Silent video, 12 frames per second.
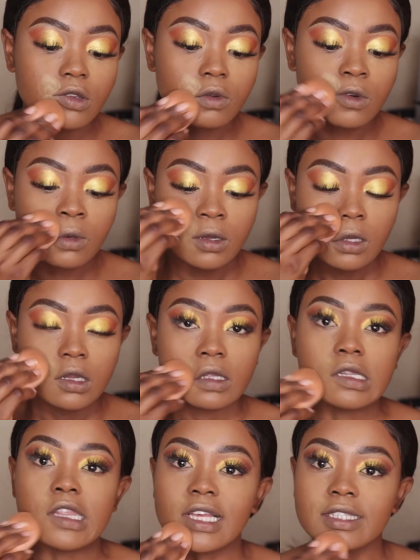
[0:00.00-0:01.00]
you
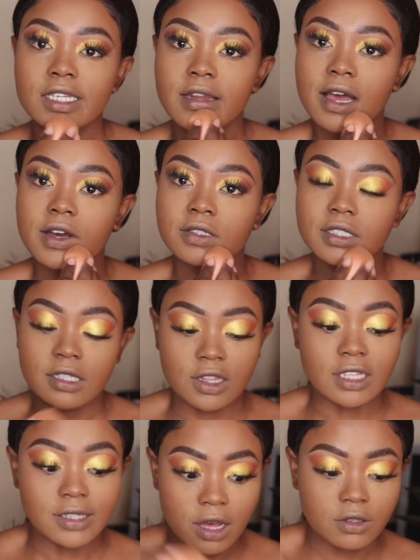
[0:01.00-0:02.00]
dust it out,
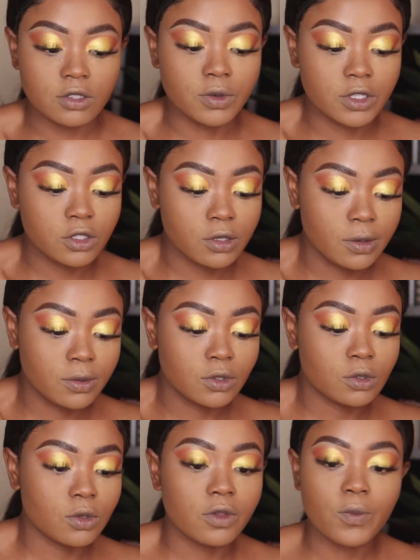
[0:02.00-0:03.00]
that's how it's going to look.
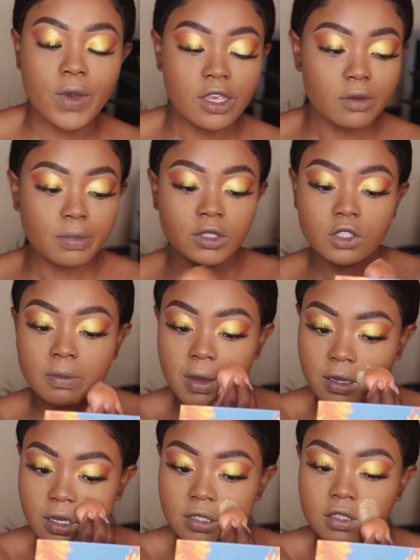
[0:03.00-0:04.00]
So the way you put your
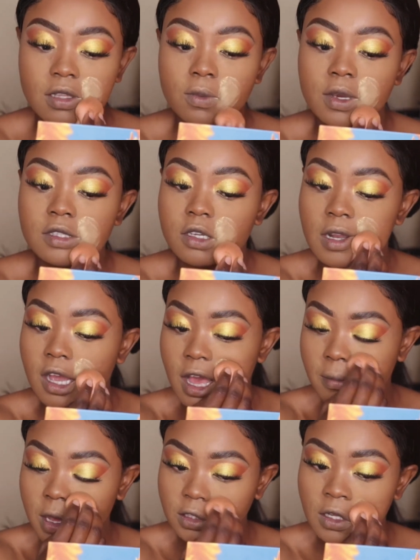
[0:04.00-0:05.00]
powder is the way it's going to
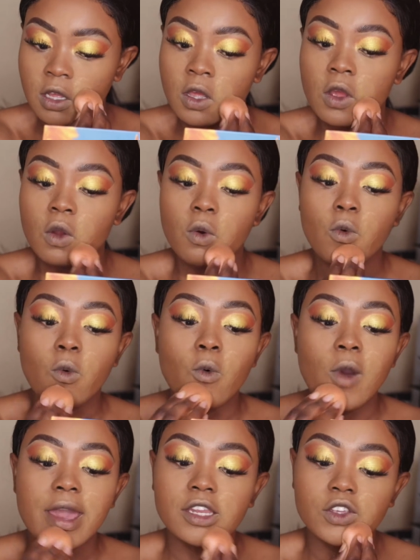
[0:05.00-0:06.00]
come out
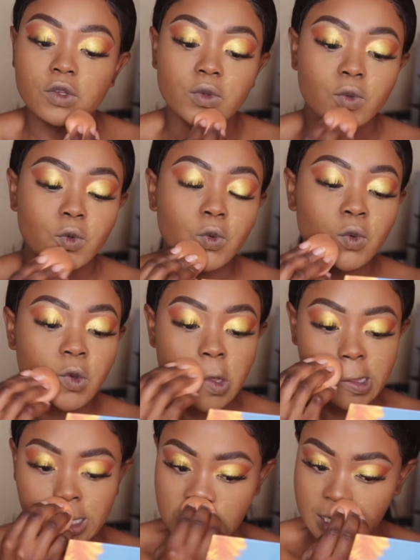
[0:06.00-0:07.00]
when you
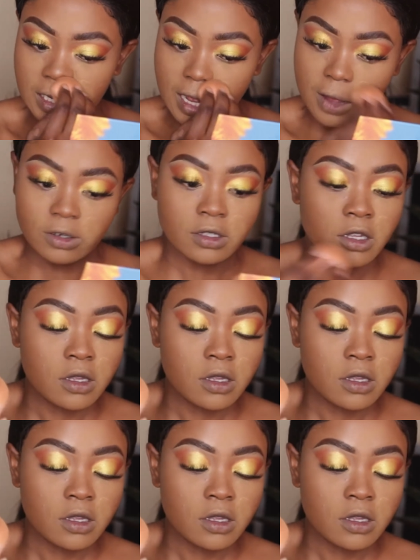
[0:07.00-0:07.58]
take it out.